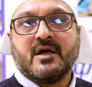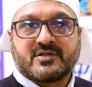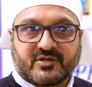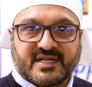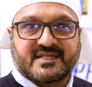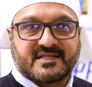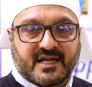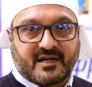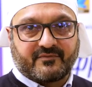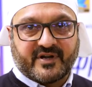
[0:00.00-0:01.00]
So this is
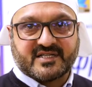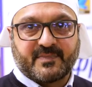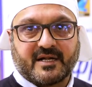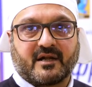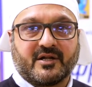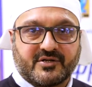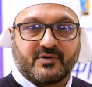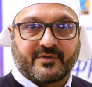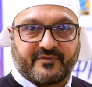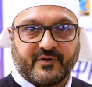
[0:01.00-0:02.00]
an investment into
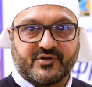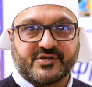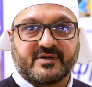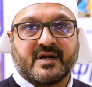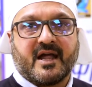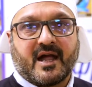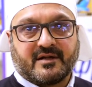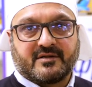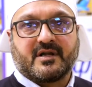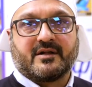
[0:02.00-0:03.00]
our future
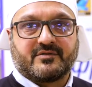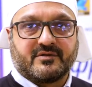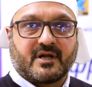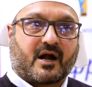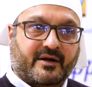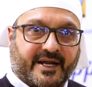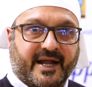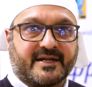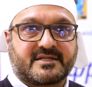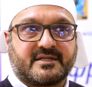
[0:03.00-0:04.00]
and into our
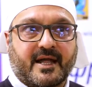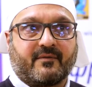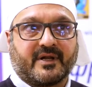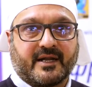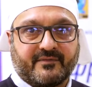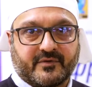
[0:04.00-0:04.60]
kids that will live